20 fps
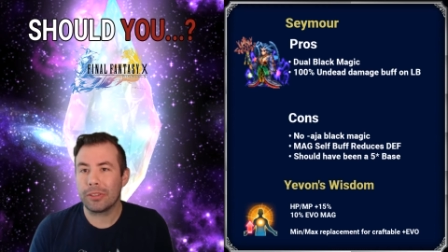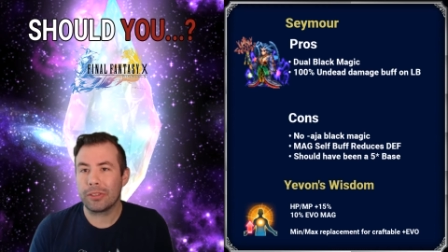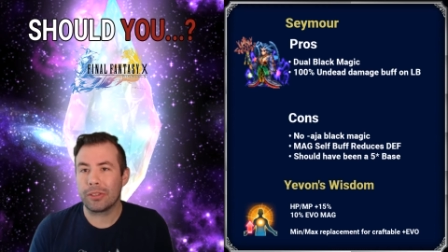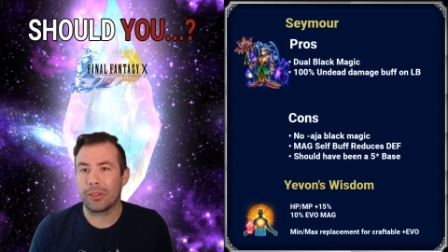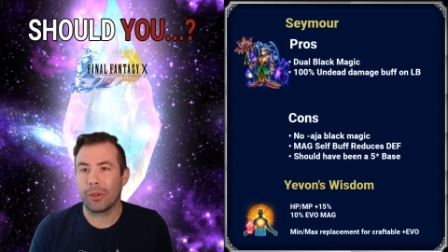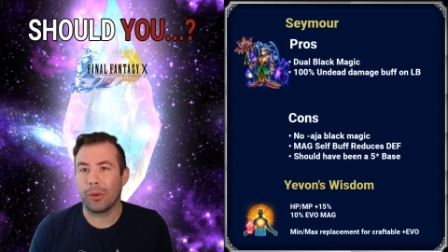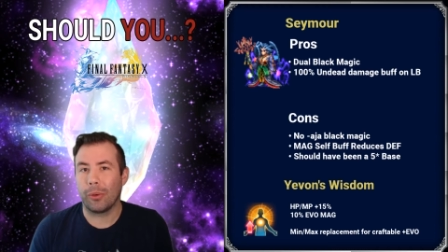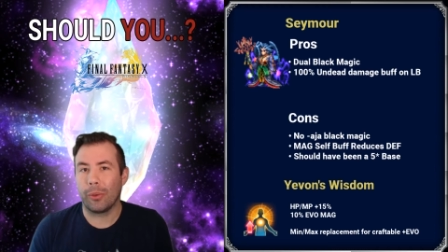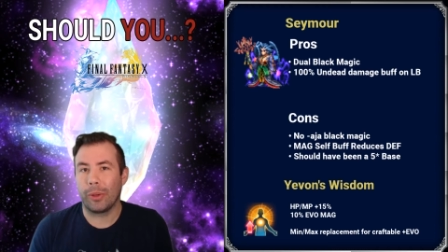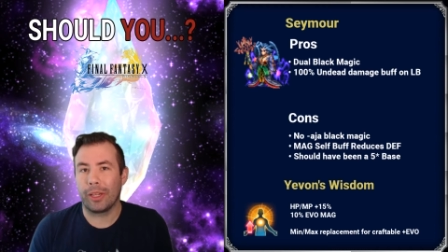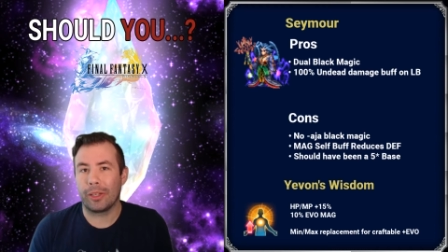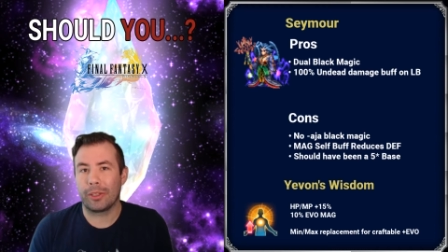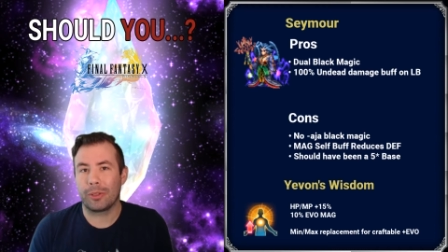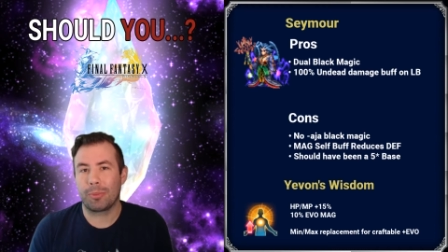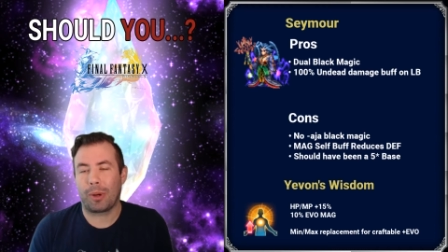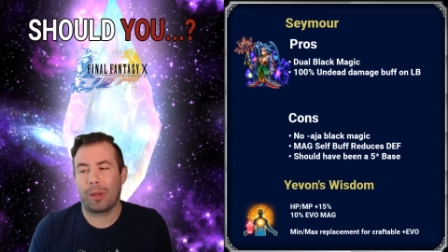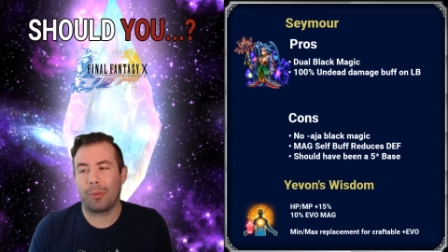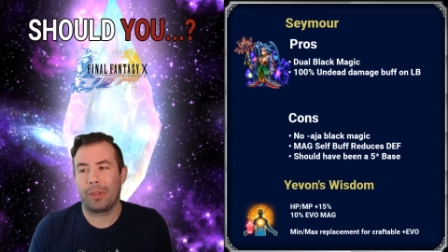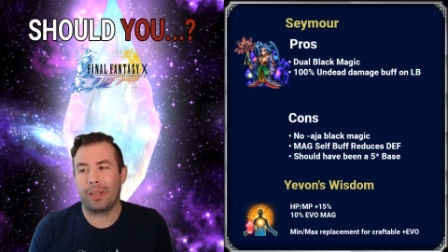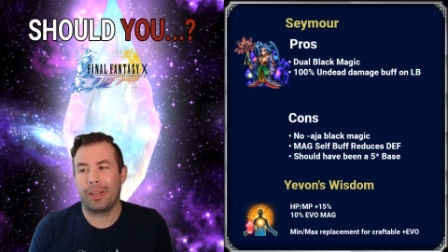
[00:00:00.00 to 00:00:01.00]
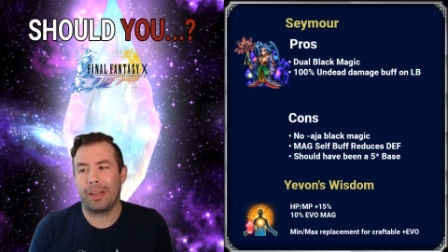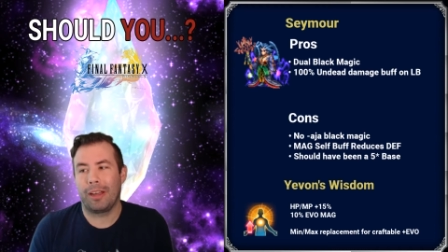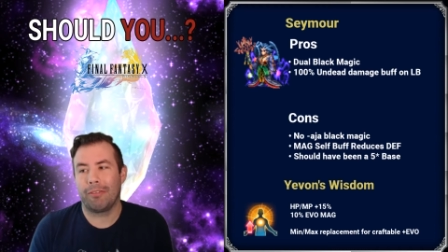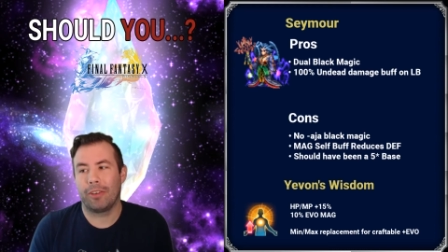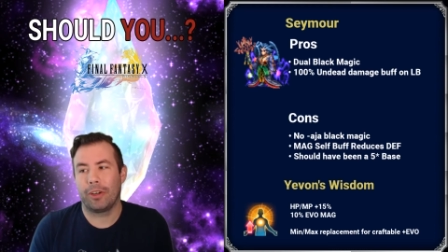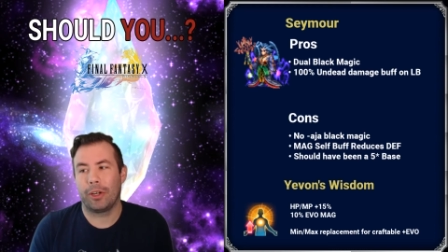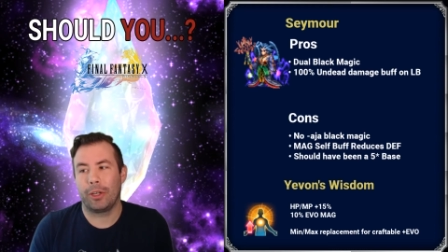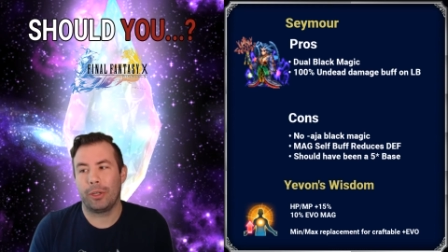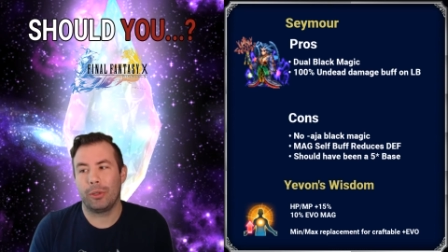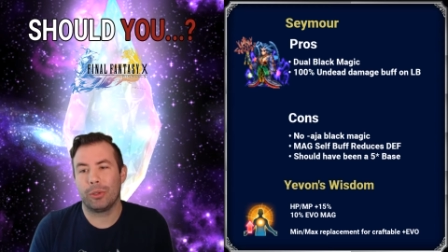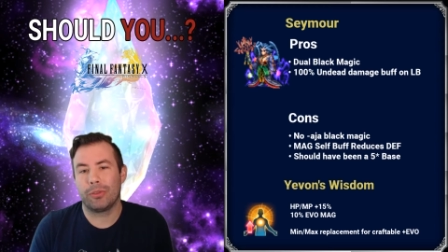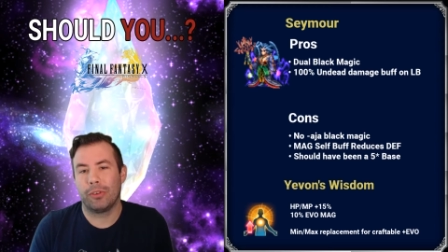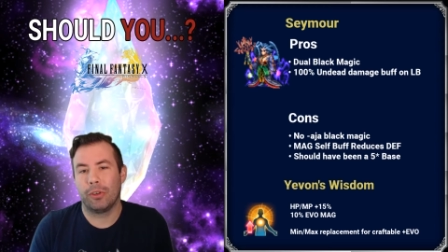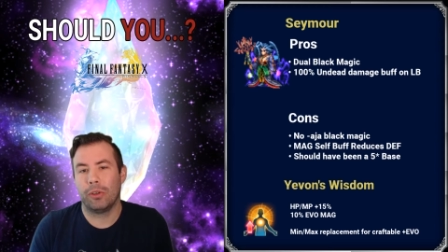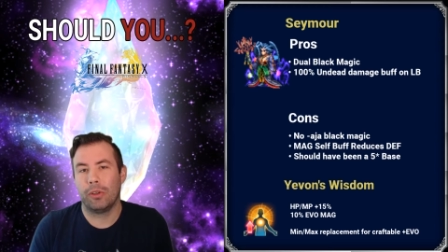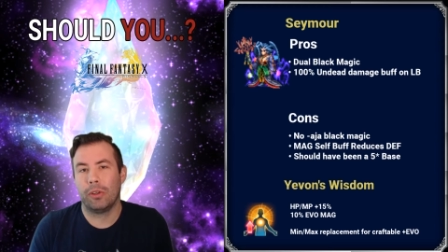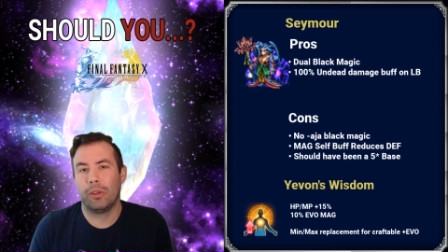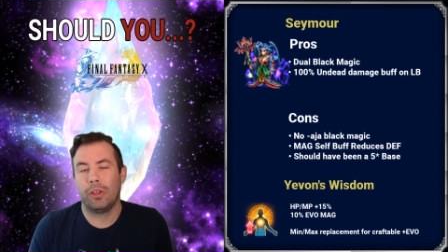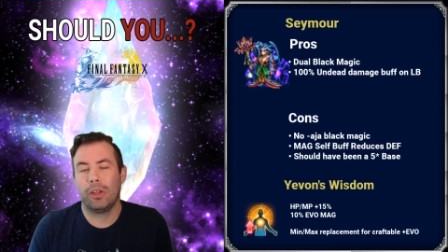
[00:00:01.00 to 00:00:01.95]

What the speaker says: so that's probably not very useful.